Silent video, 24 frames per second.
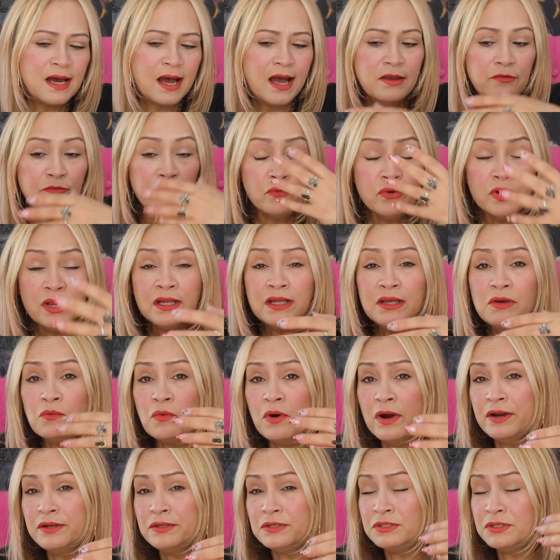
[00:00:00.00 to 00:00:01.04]
I really
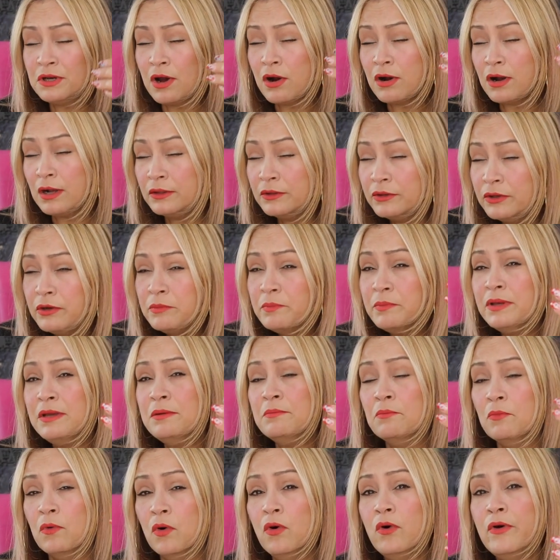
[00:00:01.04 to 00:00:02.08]
wanted to talk a little bit
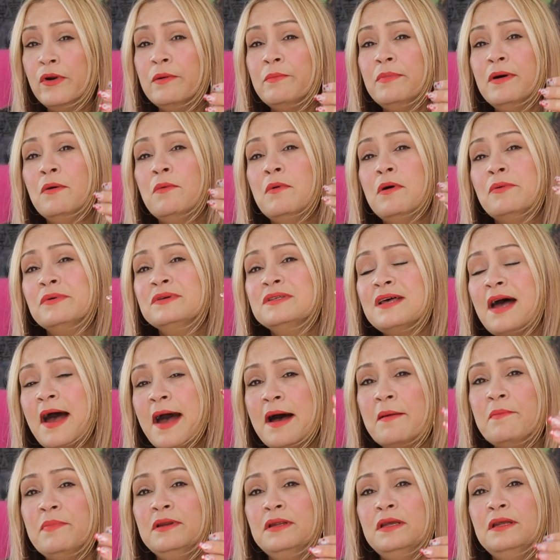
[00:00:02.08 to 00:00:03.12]
more about what was
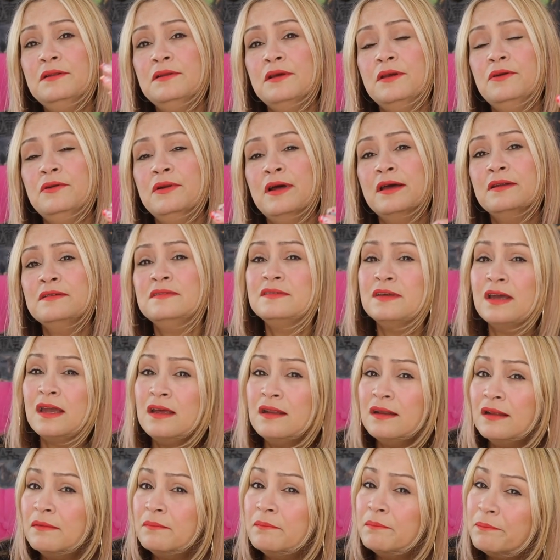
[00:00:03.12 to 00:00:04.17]
happening in the United
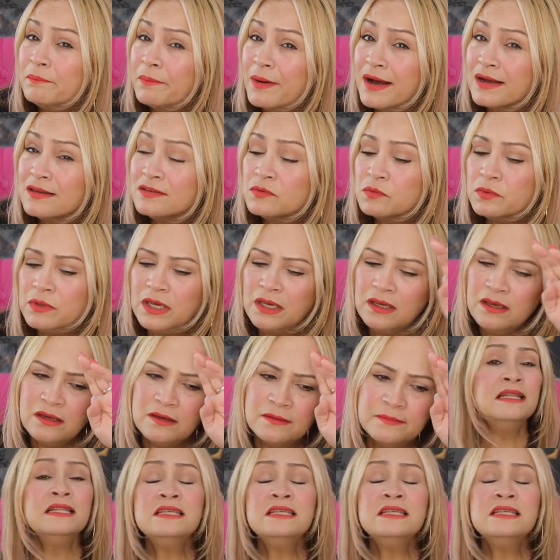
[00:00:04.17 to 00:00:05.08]
States past week.